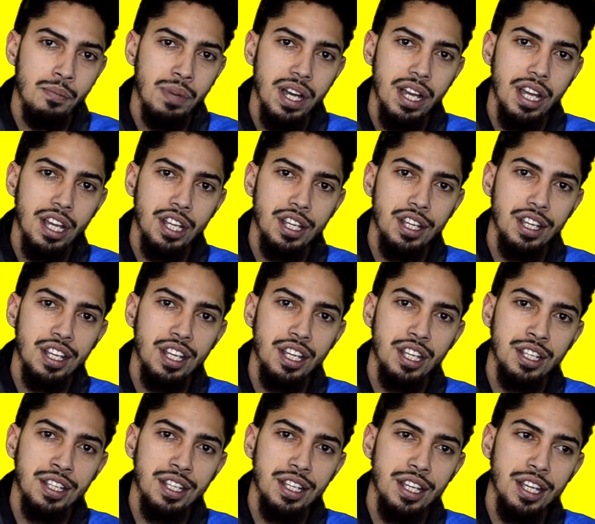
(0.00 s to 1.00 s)
but
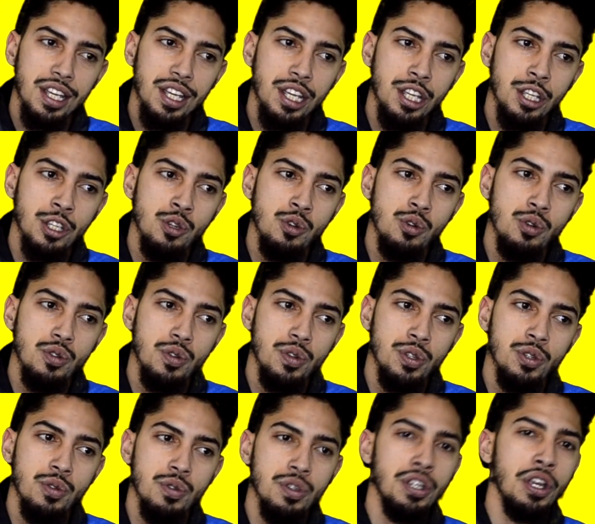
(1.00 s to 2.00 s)
you
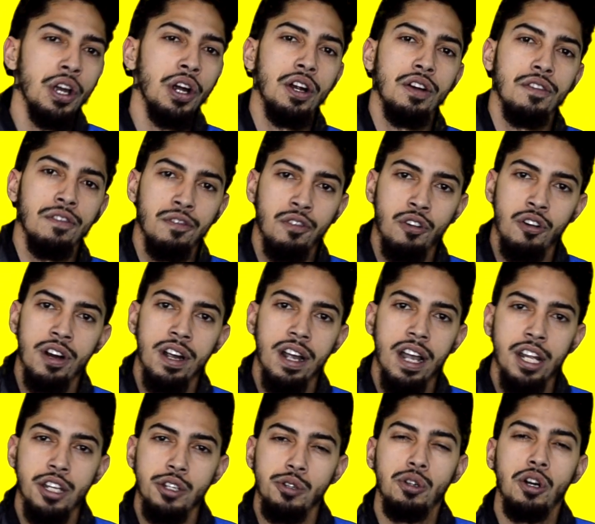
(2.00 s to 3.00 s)
yearn for
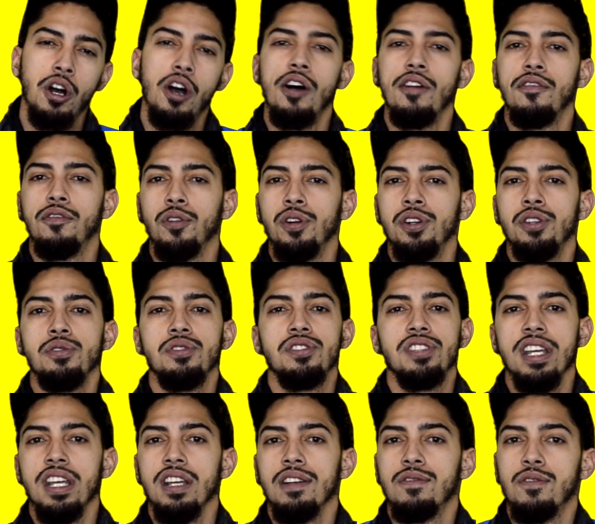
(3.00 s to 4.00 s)
it and you call for it, you
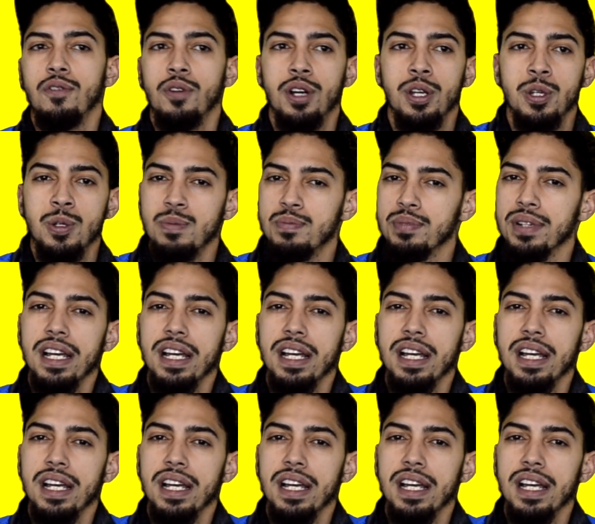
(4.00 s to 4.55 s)
sing for it, you